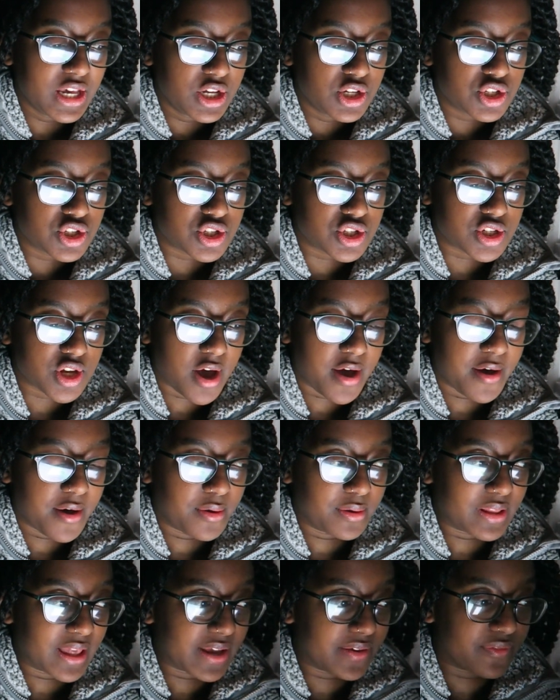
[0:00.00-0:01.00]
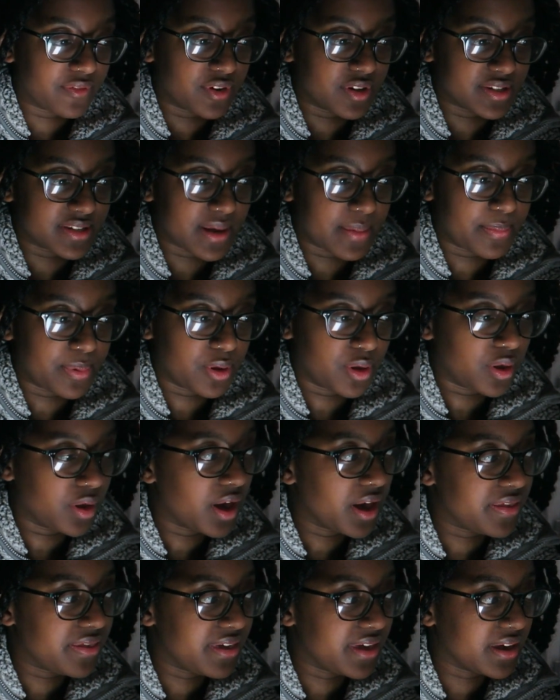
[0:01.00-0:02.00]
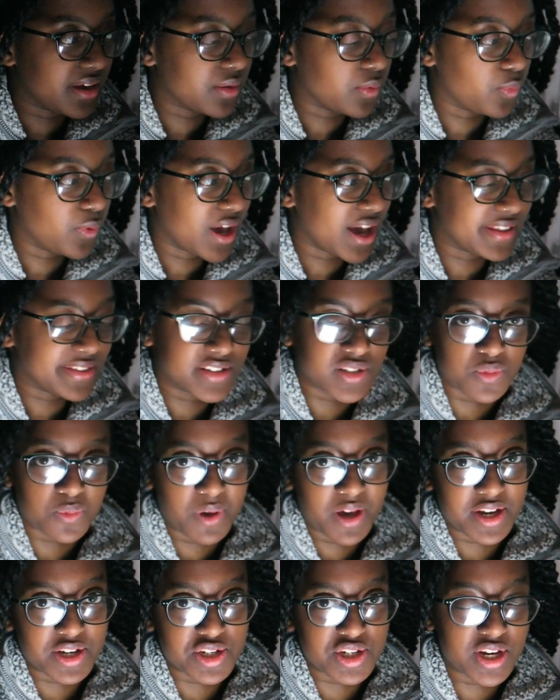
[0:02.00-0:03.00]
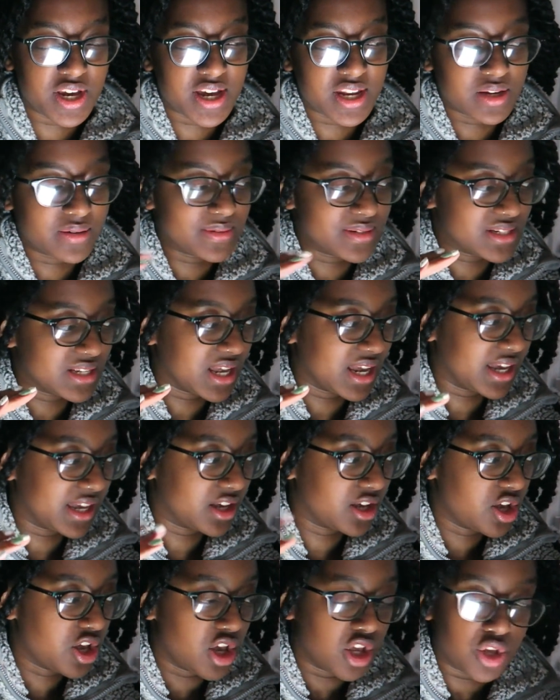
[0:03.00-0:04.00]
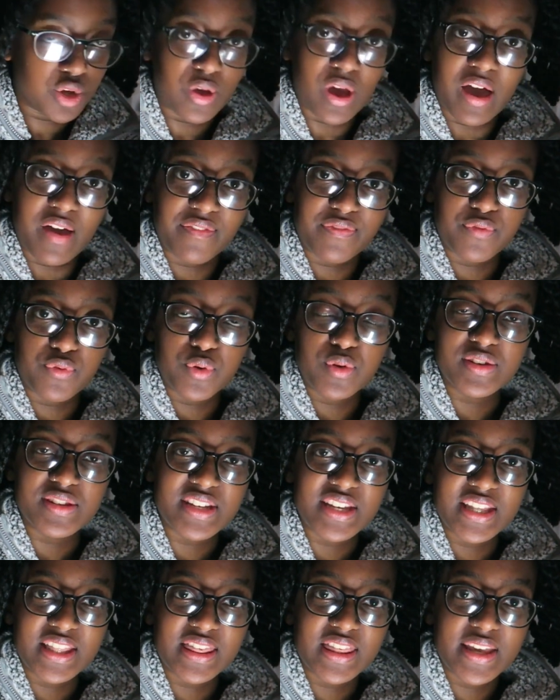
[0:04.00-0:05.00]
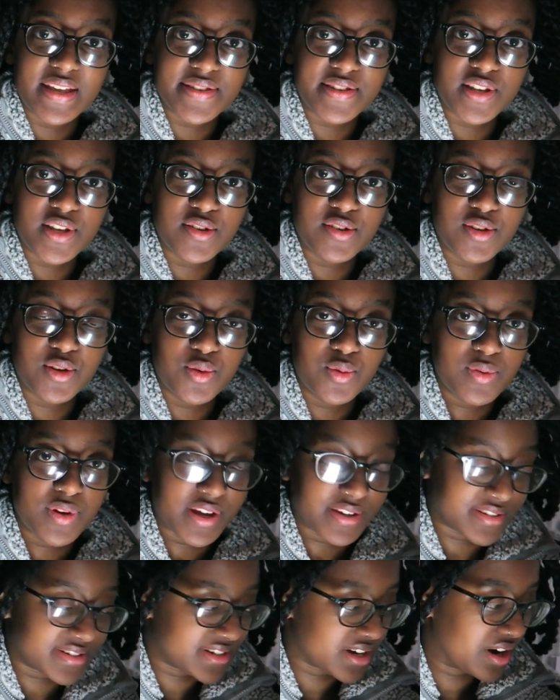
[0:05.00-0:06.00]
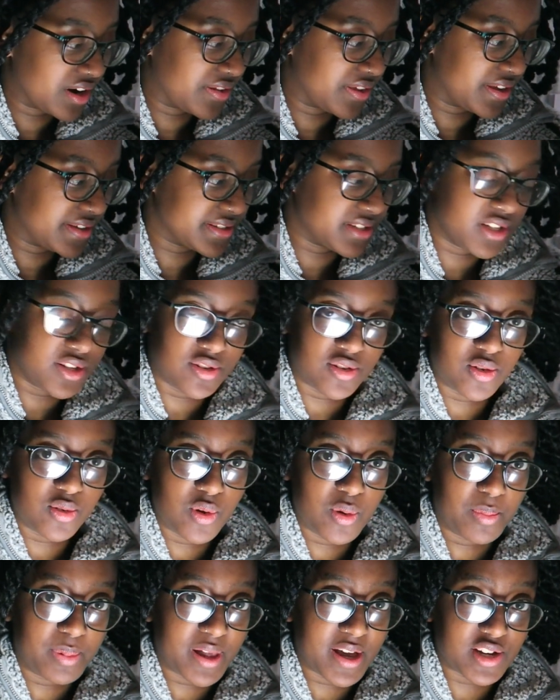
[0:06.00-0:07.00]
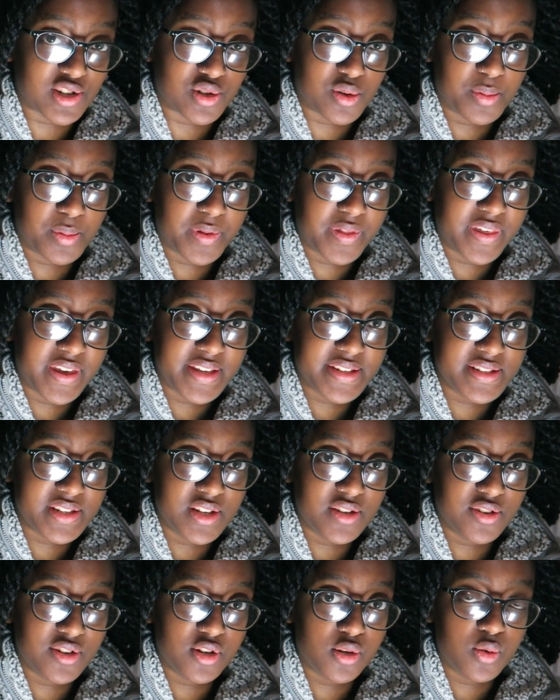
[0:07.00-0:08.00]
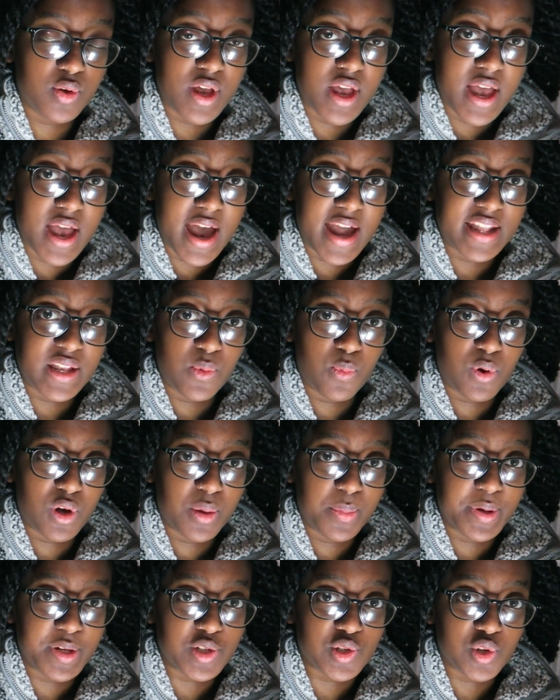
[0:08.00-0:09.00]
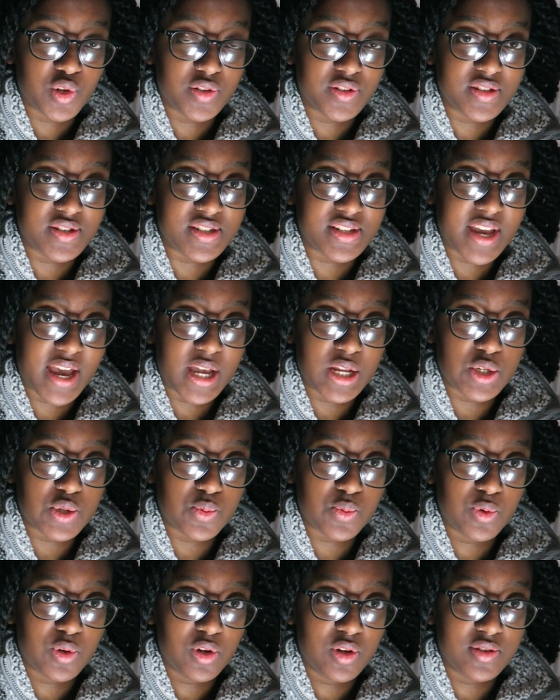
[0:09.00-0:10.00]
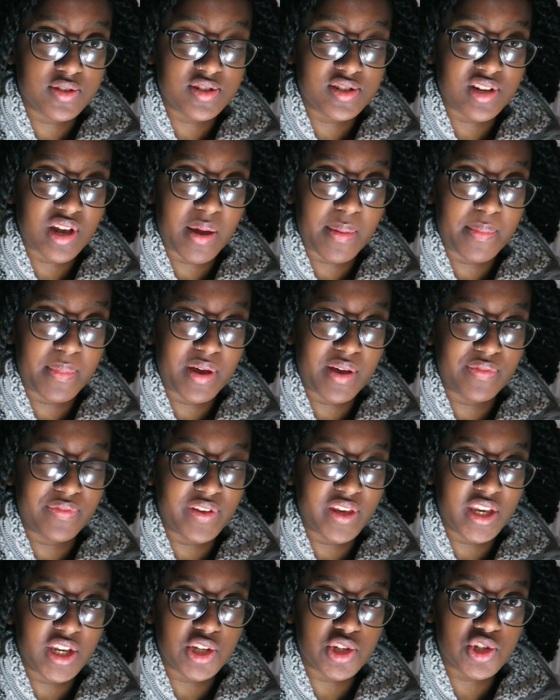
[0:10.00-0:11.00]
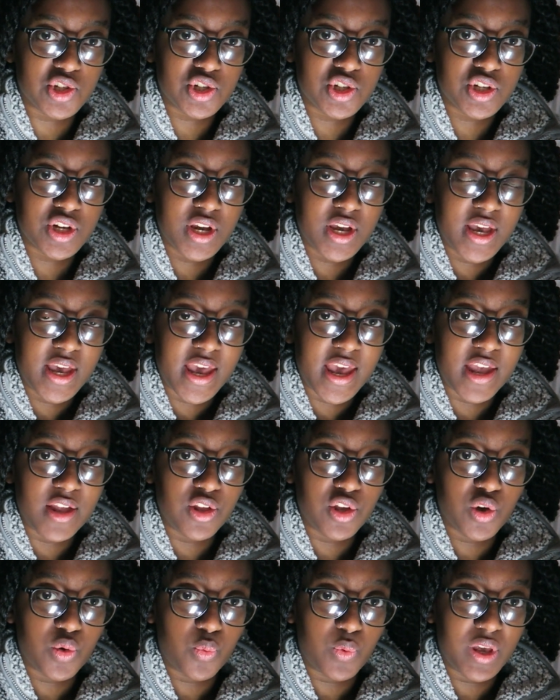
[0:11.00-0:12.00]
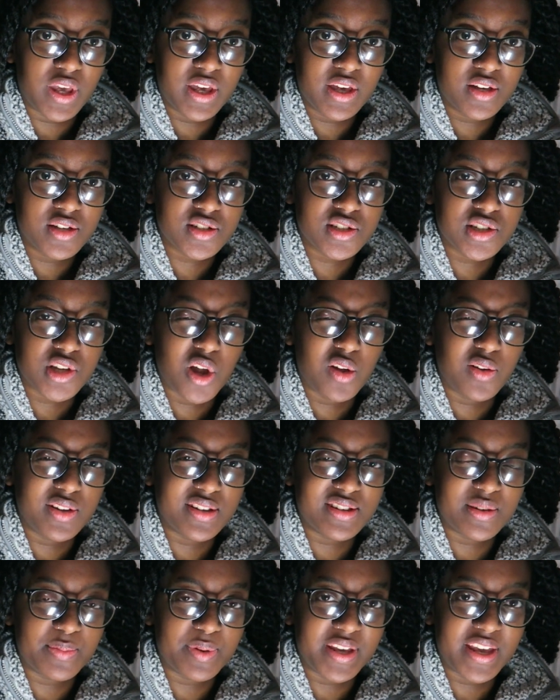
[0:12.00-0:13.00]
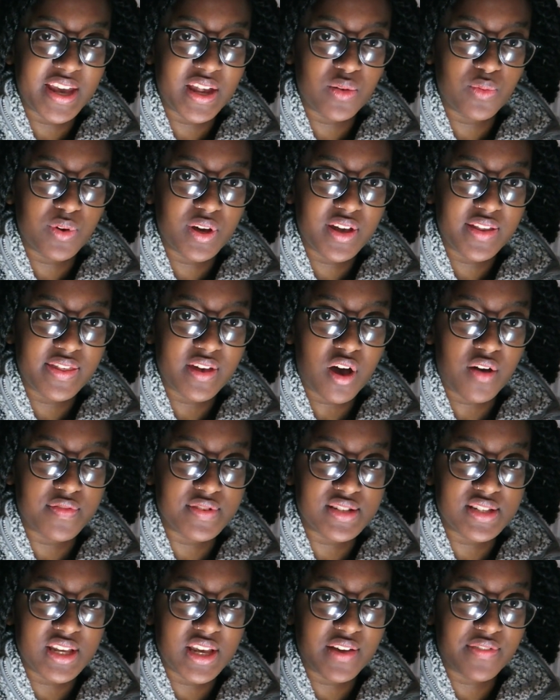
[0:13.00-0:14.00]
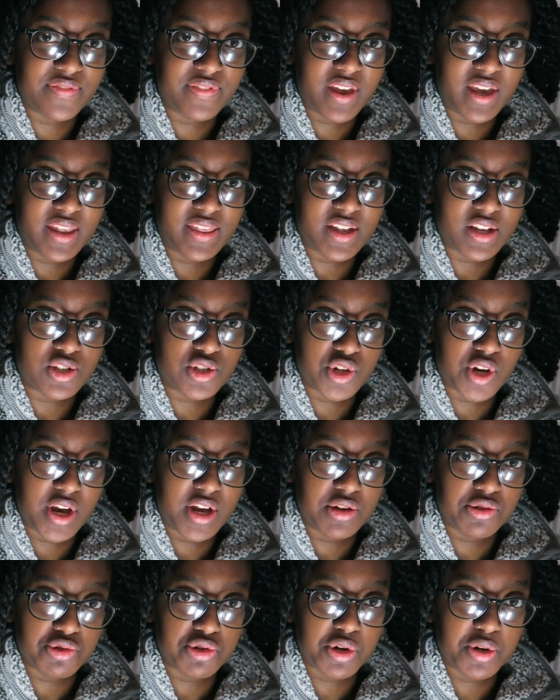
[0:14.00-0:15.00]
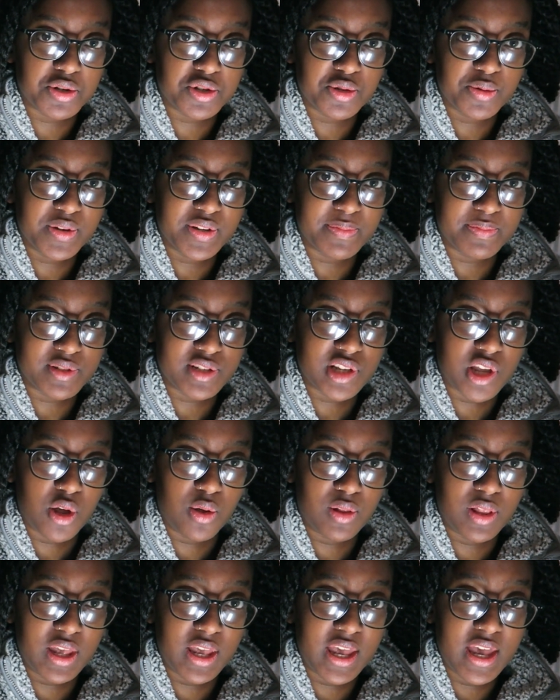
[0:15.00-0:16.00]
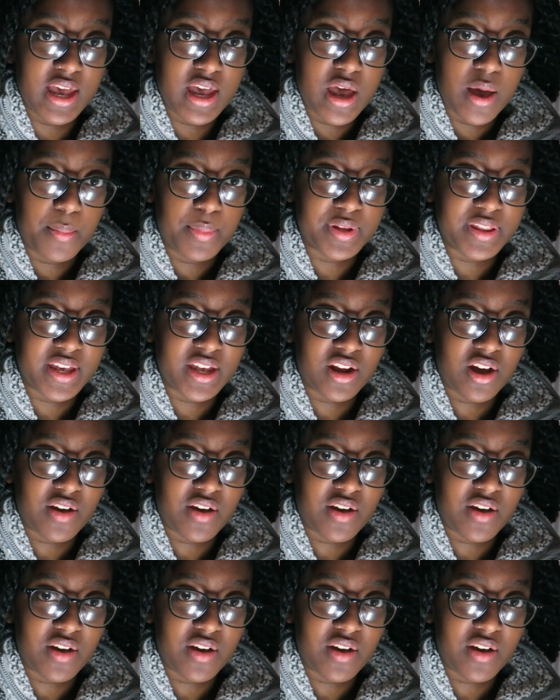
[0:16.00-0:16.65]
So like, for example, I think we had this worksheet and it was like, you have routine things that you do, necessary things that you do, and pleasurable things that you do, and you want to make sure to schedule some of each in your week slowly to begin with. Obviously if like that's your intro to it, slowly. But then